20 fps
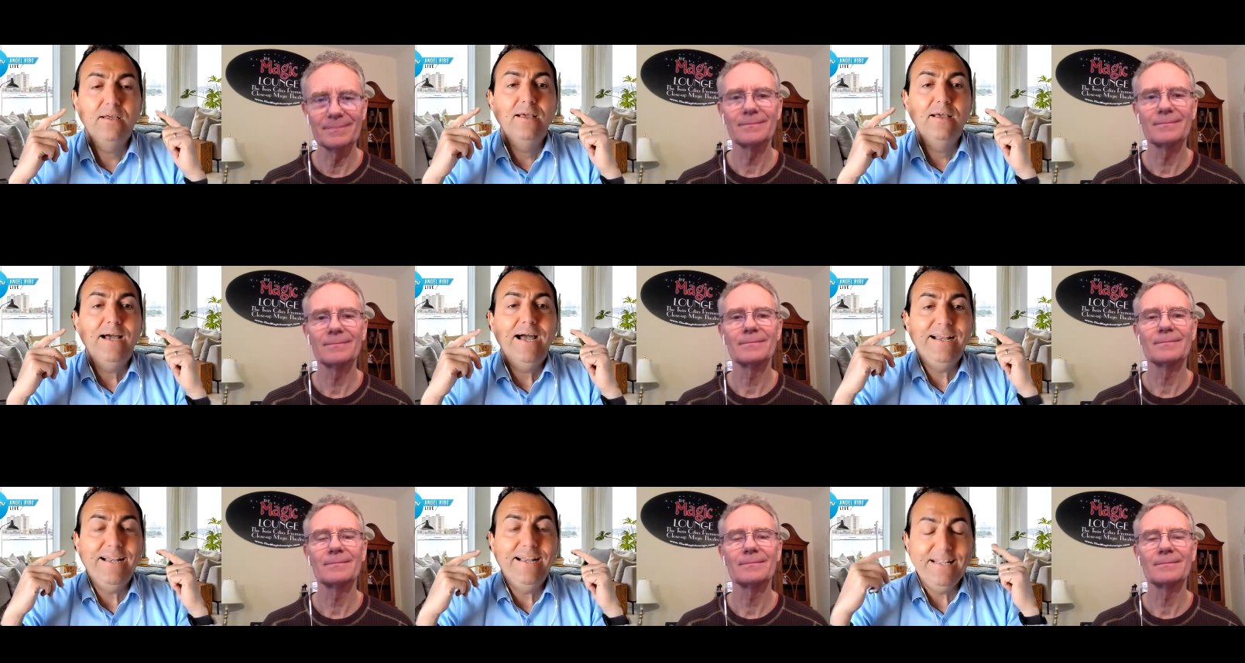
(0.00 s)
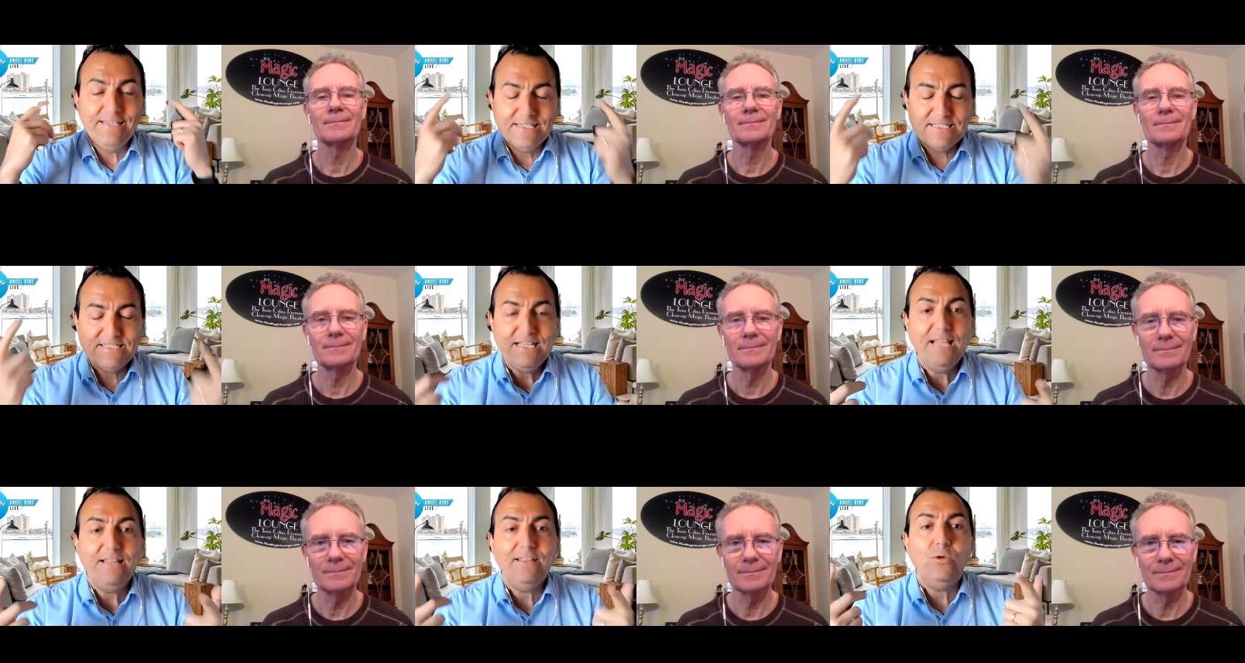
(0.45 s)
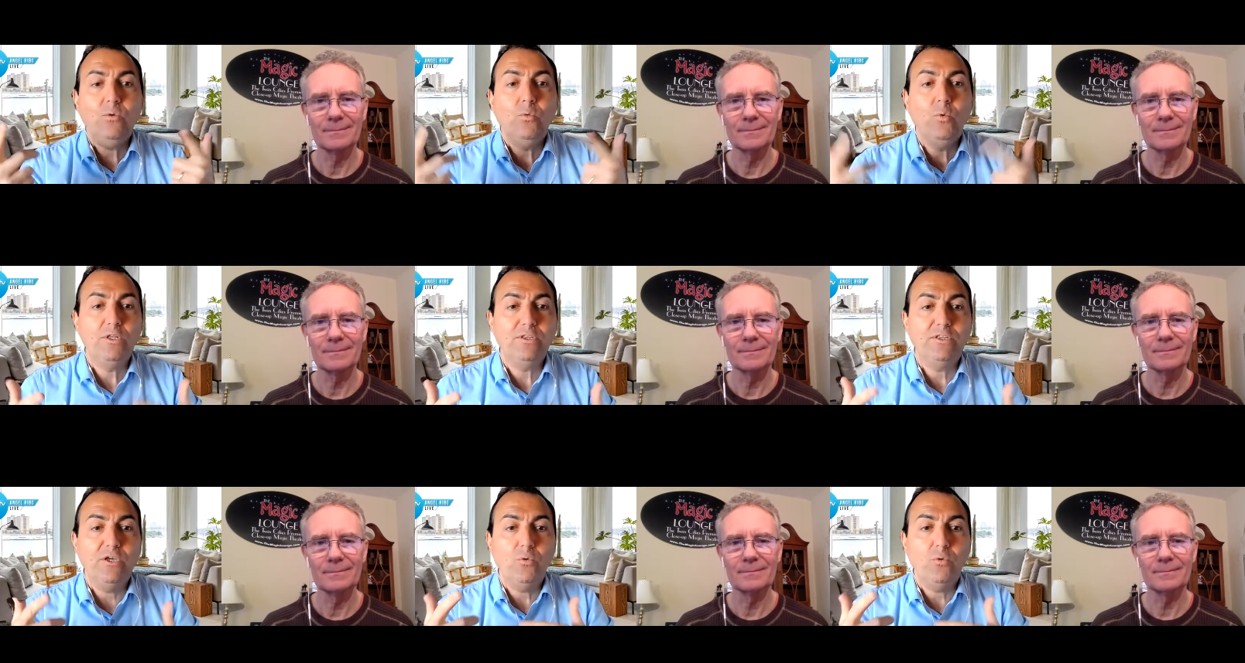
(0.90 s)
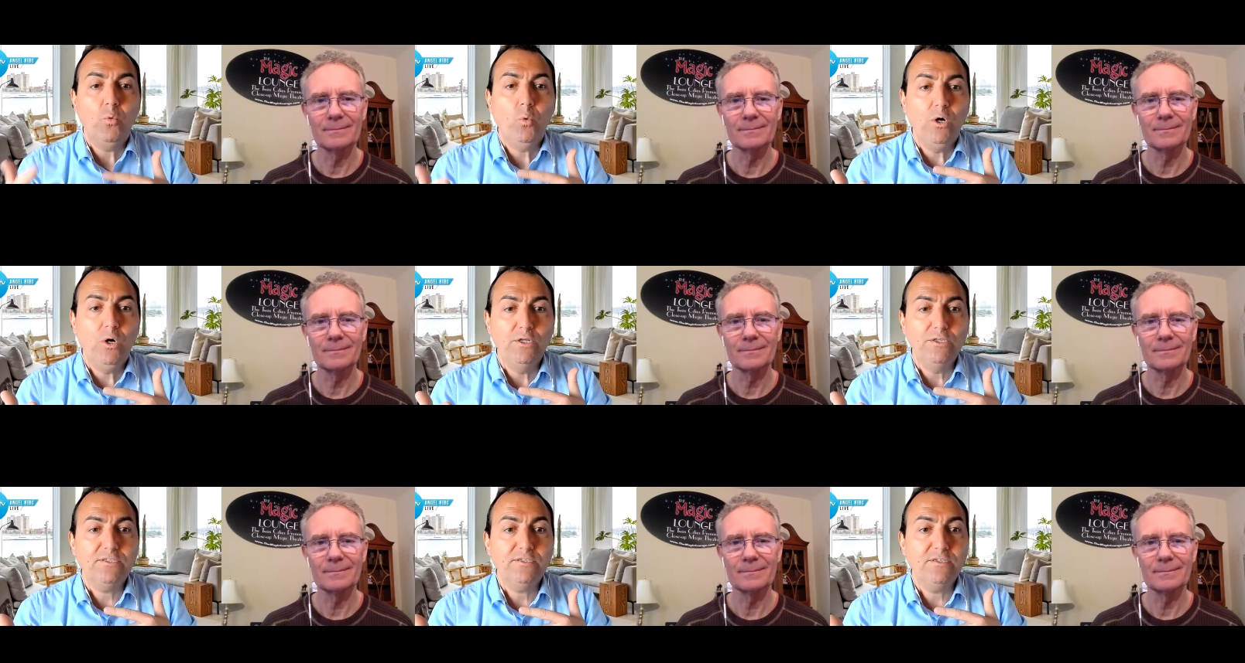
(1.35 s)
Speaker 1: and understanding what they
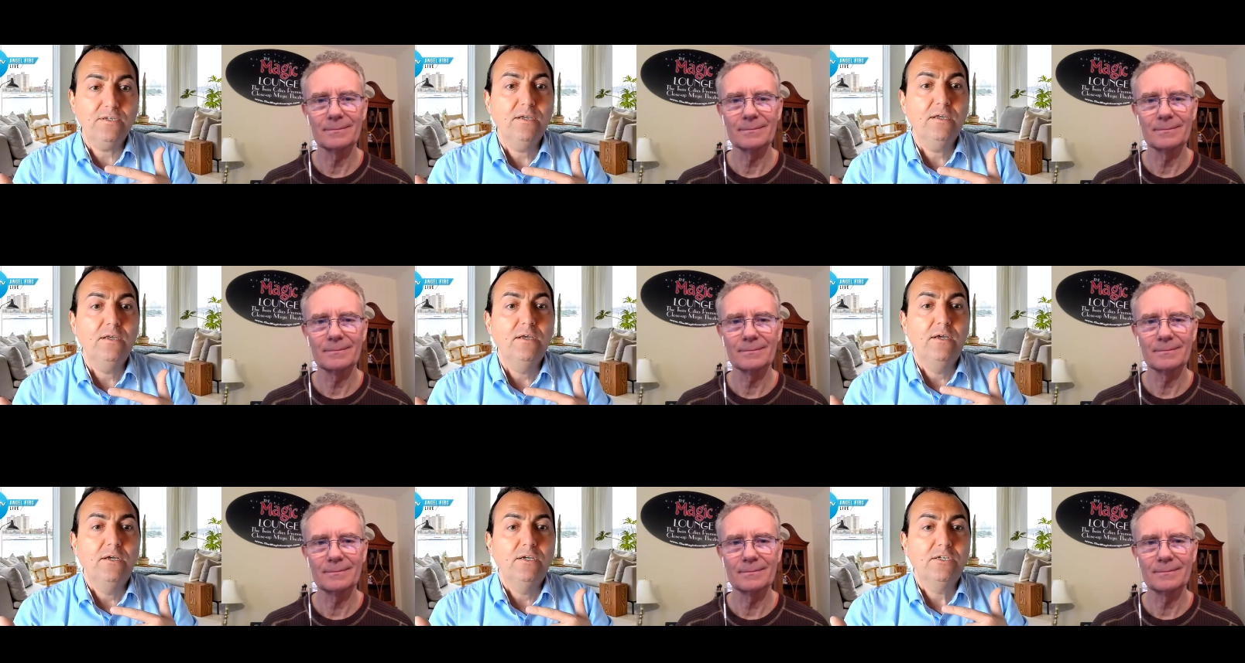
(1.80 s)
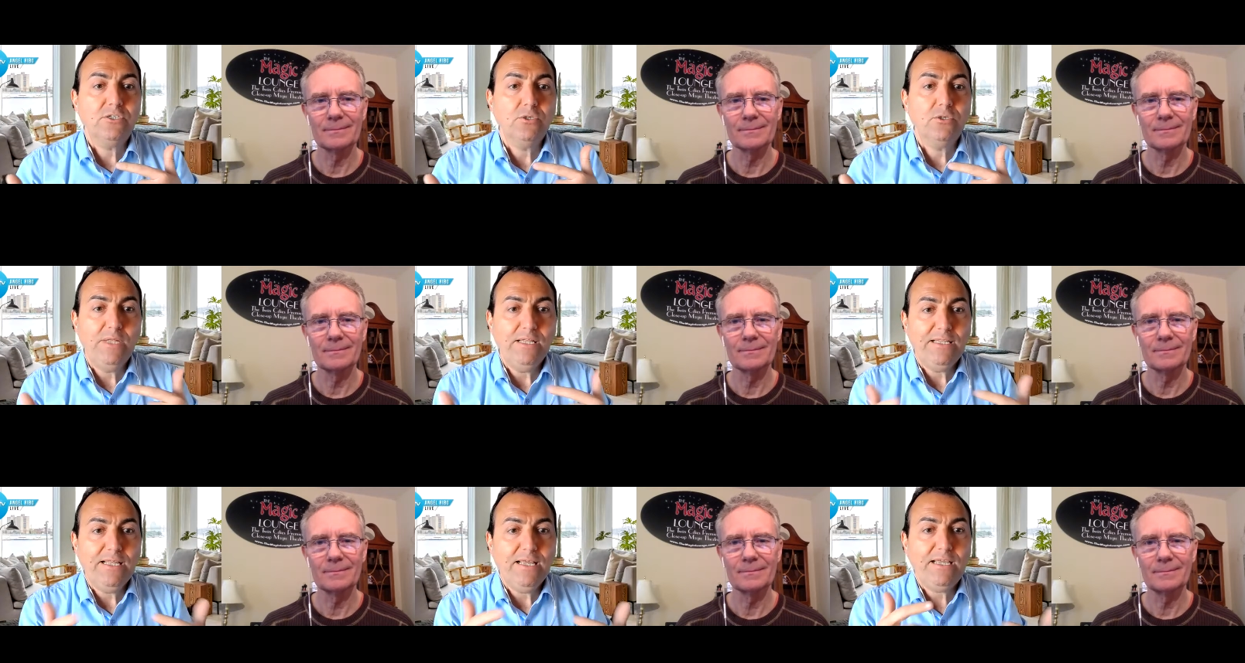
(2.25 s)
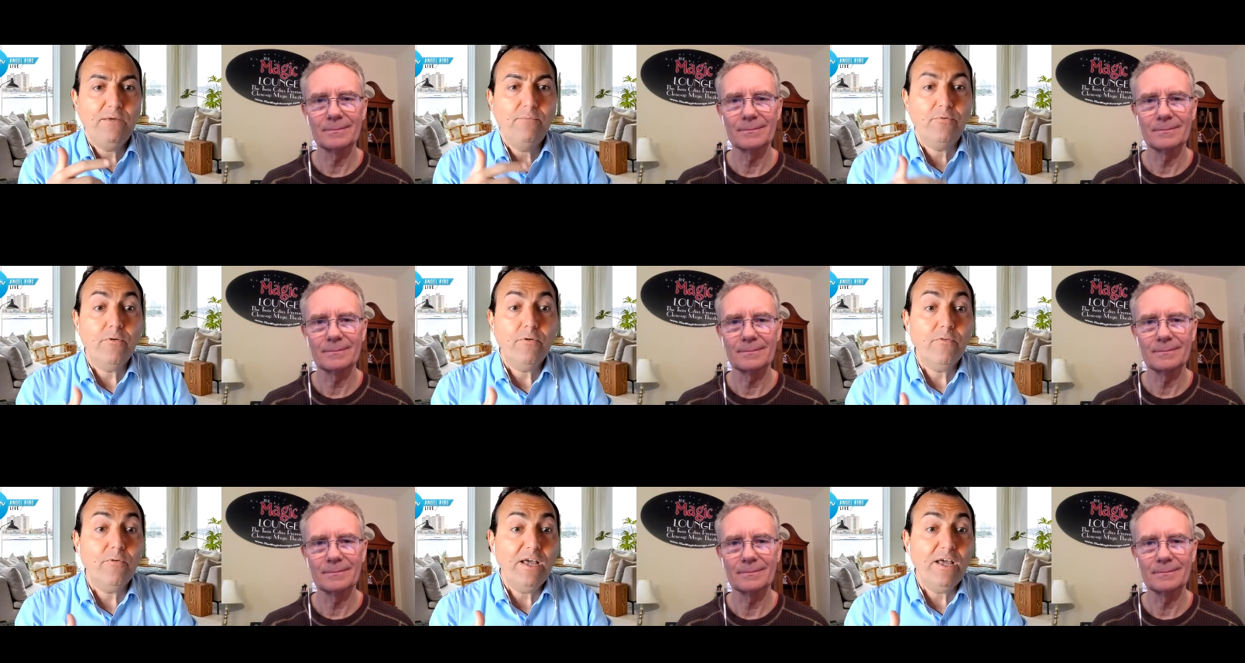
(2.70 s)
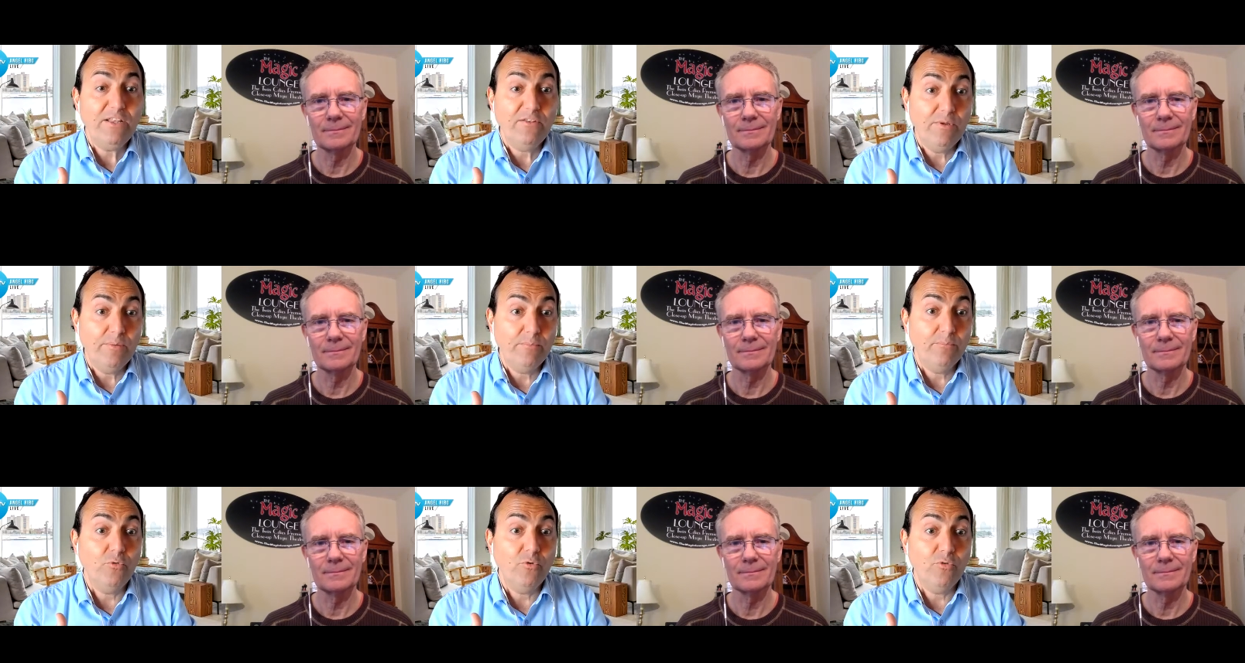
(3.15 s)
want so that I can provide
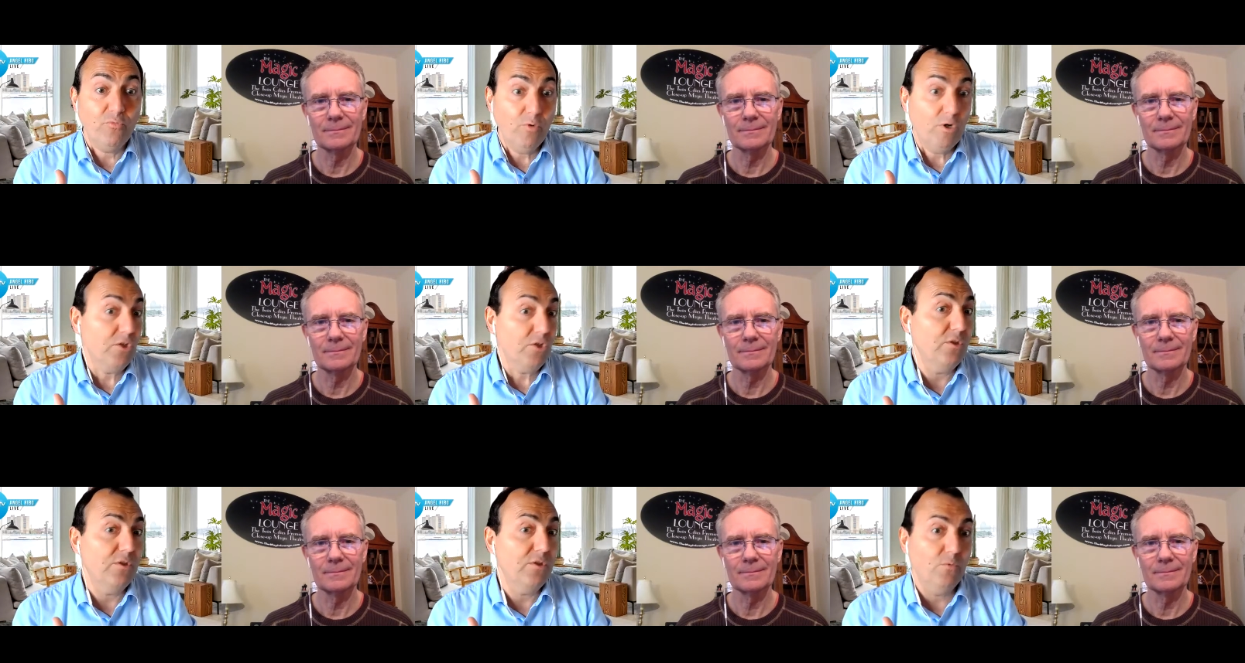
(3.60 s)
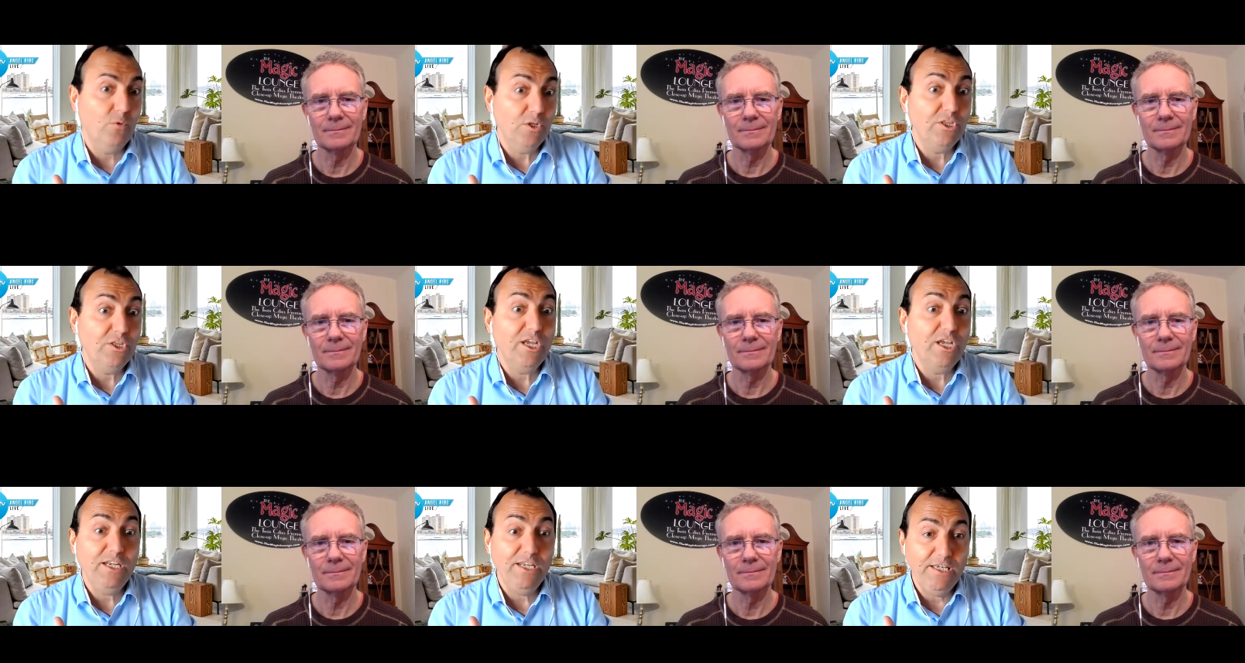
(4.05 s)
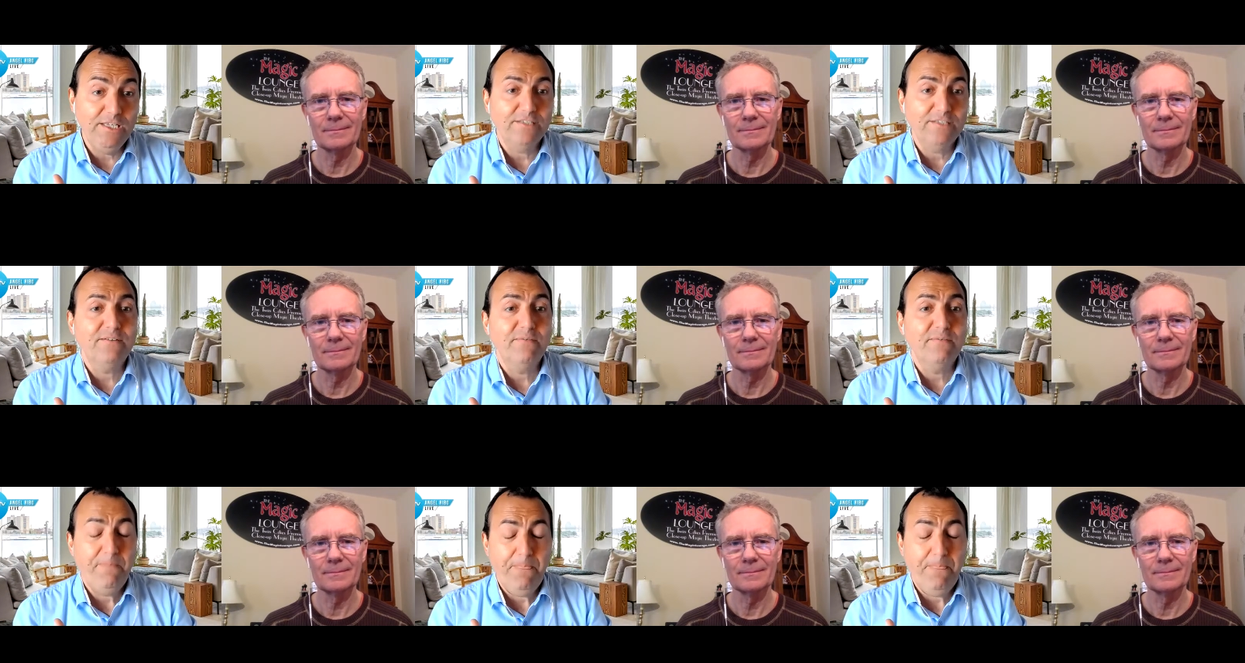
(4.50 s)
them with what, what they need